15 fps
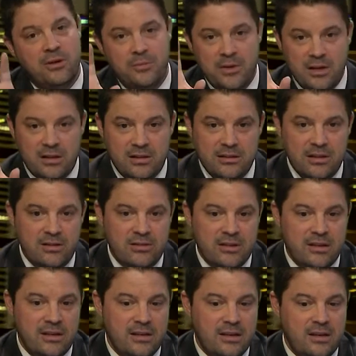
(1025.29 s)
I mean,
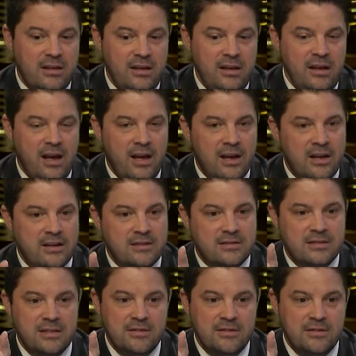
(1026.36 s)
clearly he has.